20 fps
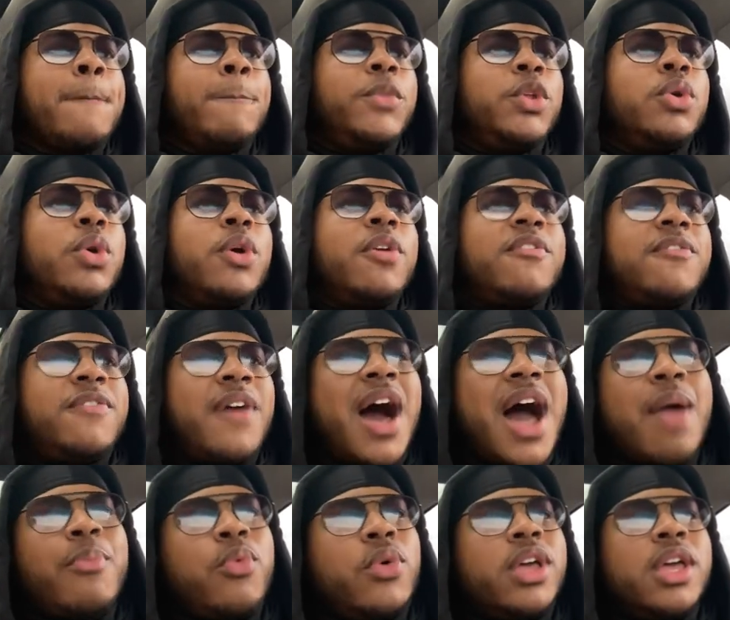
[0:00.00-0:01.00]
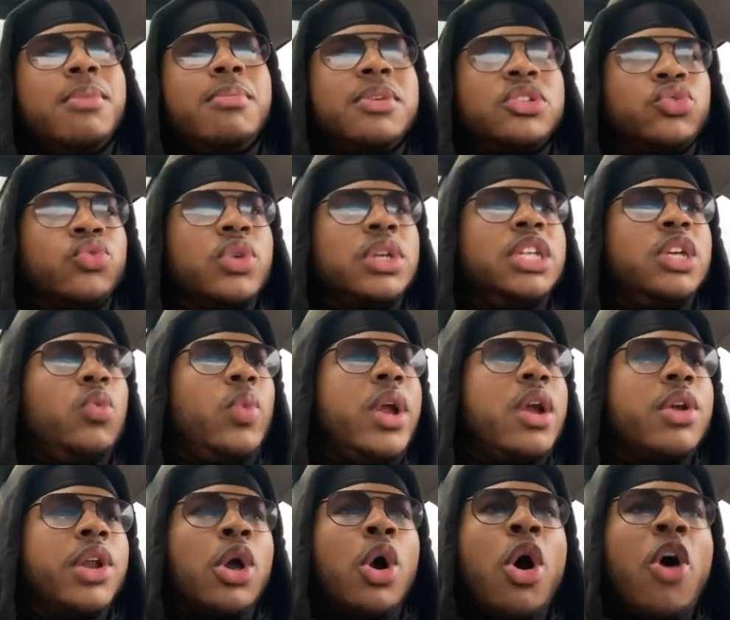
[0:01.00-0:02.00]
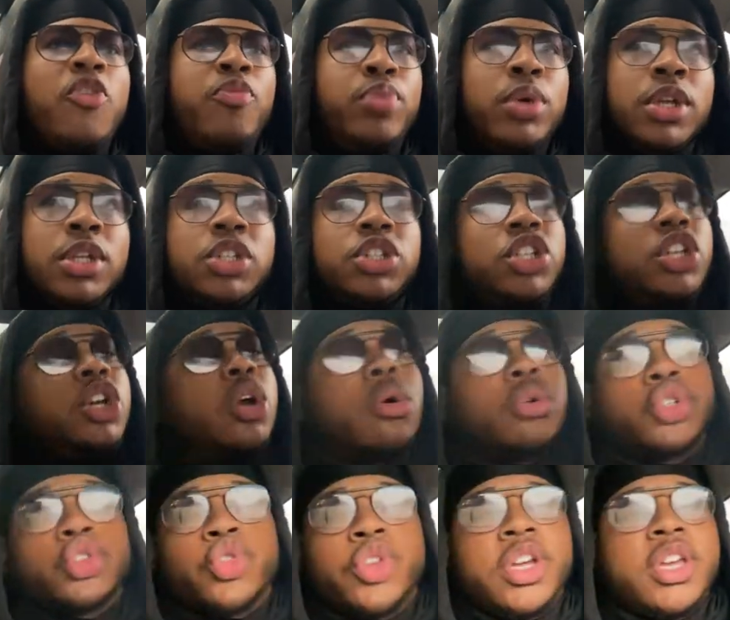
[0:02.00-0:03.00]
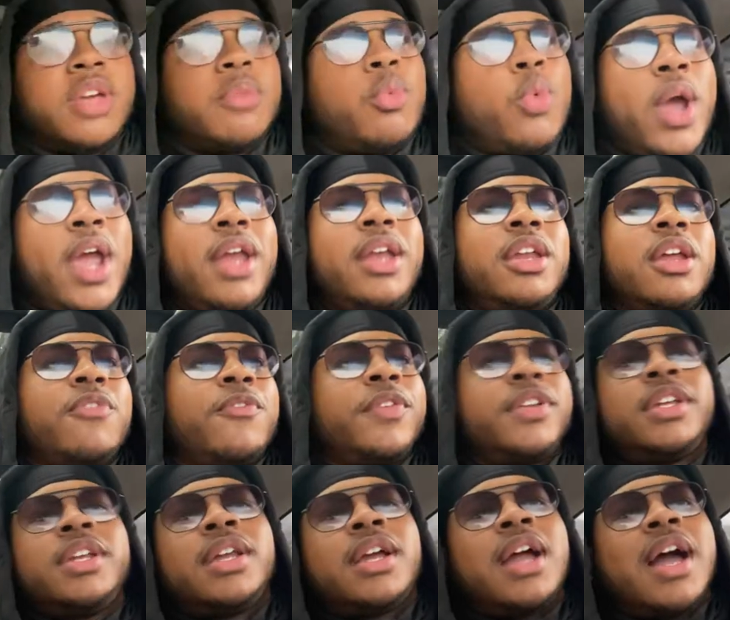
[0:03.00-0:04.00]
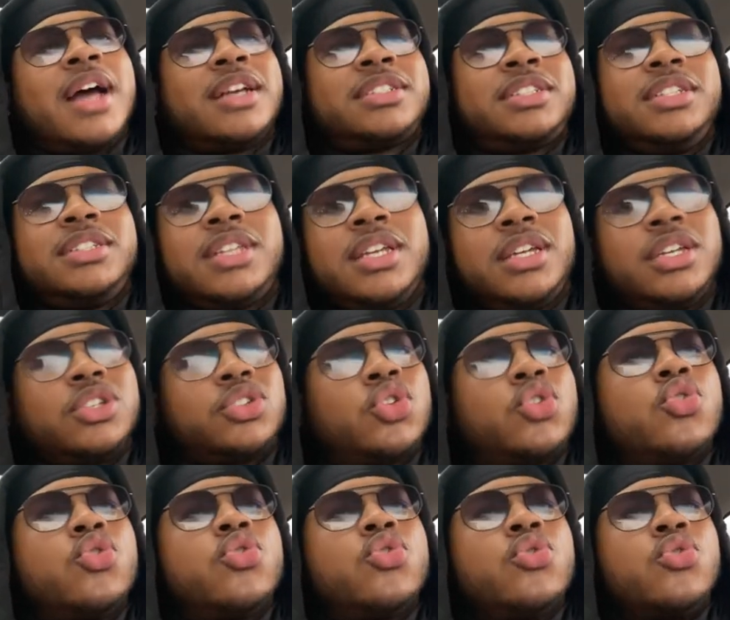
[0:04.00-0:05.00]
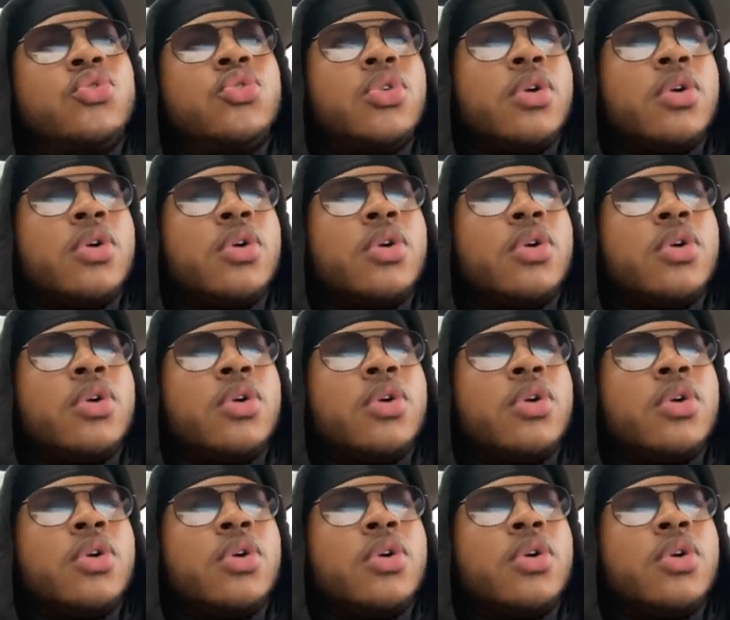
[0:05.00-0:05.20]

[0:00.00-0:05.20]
The vibe with him is really weird and off-putting. She gonna treat him way different than the guy she think is cool.